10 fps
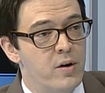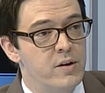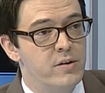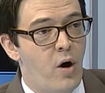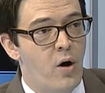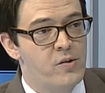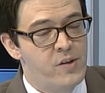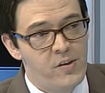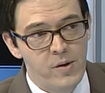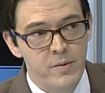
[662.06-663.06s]
talks. Is
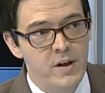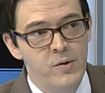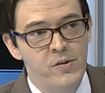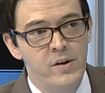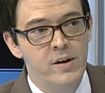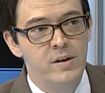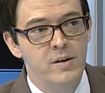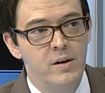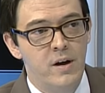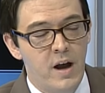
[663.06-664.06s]
that something that you
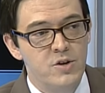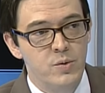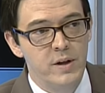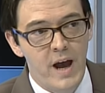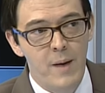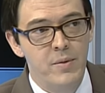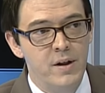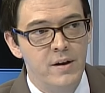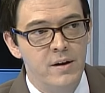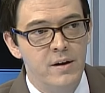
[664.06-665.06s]
see actually
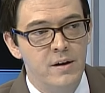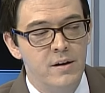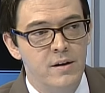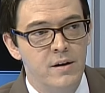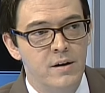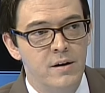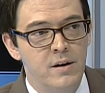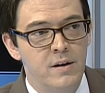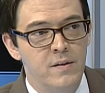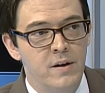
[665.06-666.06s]
happening in
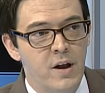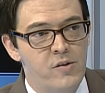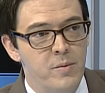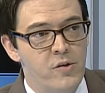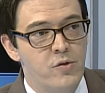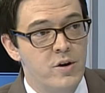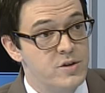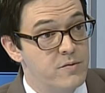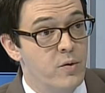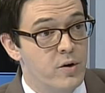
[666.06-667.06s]
the next
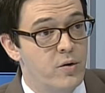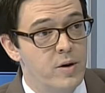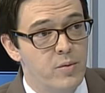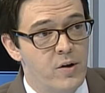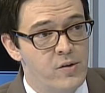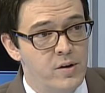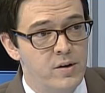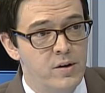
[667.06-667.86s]
administration for the Korean president?